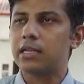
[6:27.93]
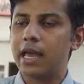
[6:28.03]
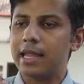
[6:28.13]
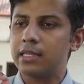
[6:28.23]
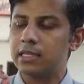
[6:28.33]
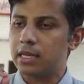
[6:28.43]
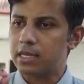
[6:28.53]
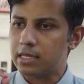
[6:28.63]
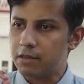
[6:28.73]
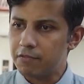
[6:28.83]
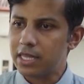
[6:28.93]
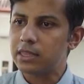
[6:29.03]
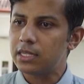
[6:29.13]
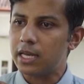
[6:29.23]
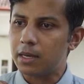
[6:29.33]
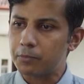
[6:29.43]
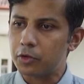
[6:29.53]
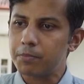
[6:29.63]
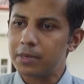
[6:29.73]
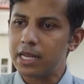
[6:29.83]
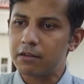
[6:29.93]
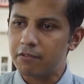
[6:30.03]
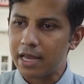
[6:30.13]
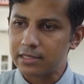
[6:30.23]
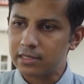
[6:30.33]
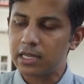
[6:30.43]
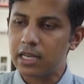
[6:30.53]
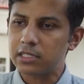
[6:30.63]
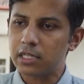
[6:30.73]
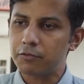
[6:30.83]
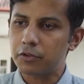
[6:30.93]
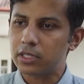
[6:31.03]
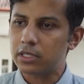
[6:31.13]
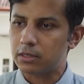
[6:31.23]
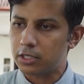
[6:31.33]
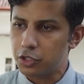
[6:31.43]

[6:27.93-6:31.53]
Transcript: and giving the appropriate vaccination for the